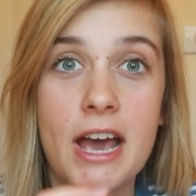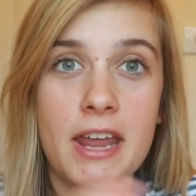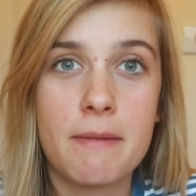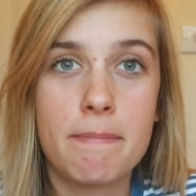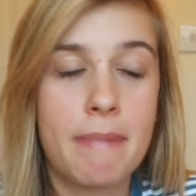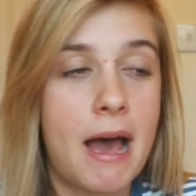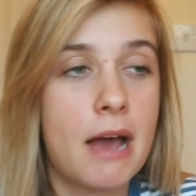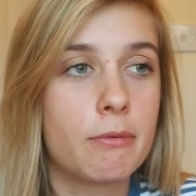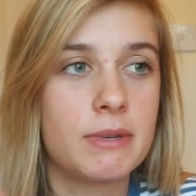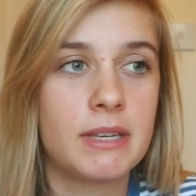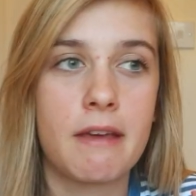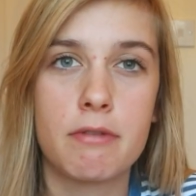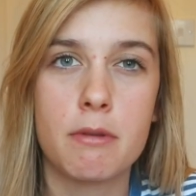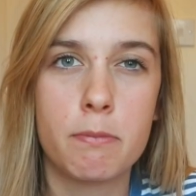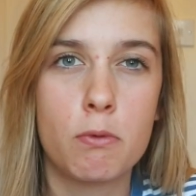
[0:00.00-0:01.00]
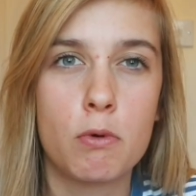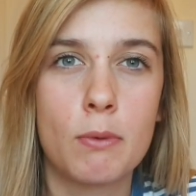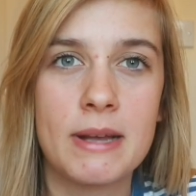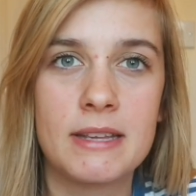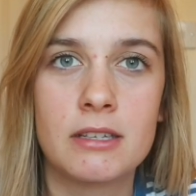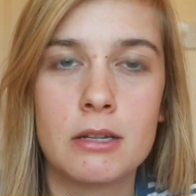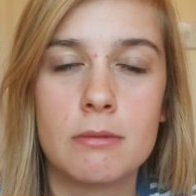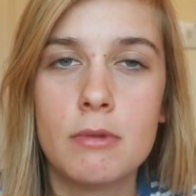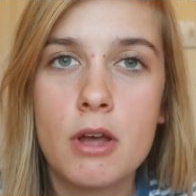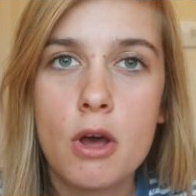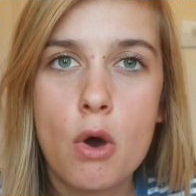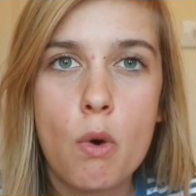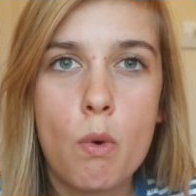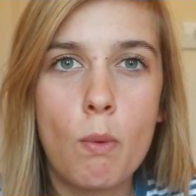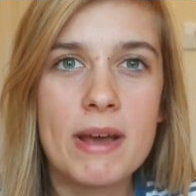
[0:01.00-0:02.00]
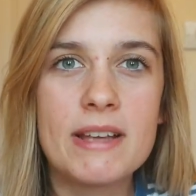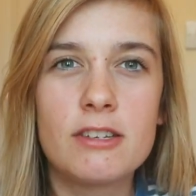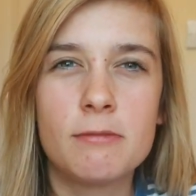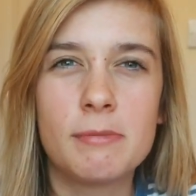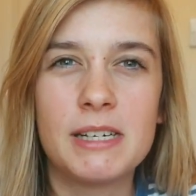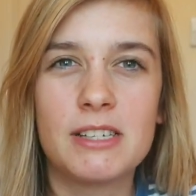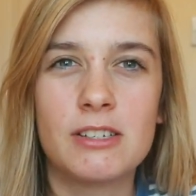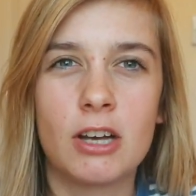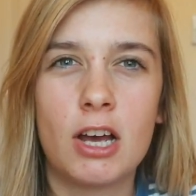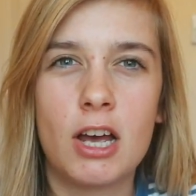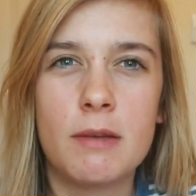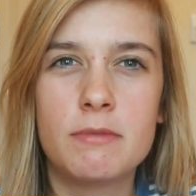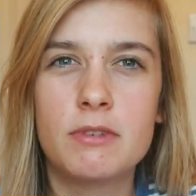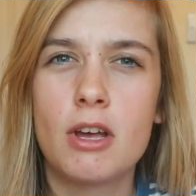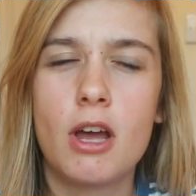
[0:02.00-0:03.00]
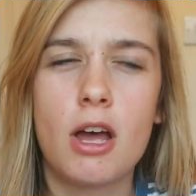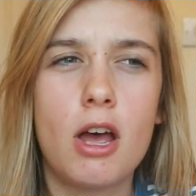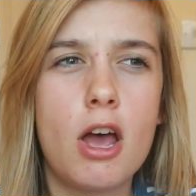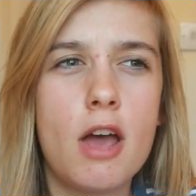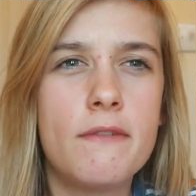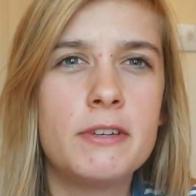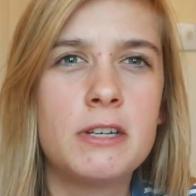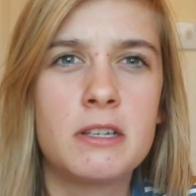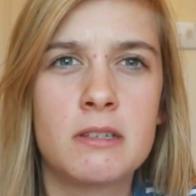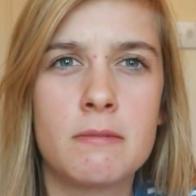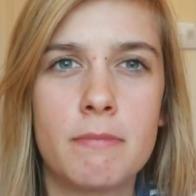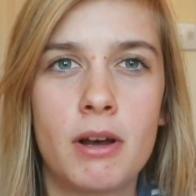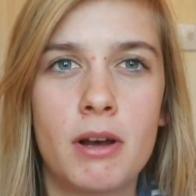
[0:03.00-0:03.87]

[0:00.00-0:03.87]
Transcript: At the back, we gave the ball away to them way too many times, overdid some